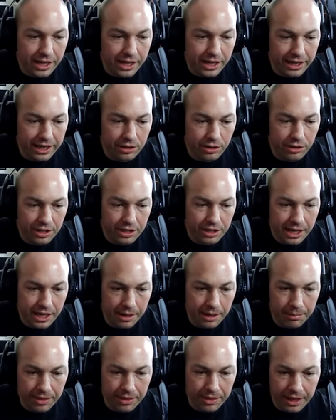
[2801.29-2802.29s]
I can do the
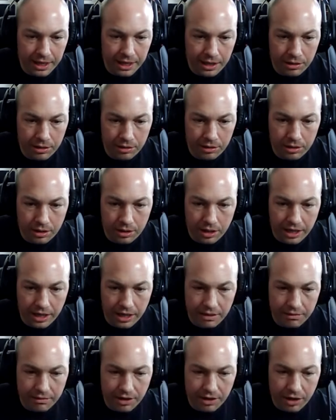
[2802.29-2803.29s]
same thing at
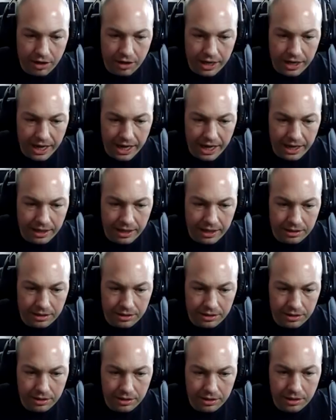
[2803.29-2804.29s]
the very end.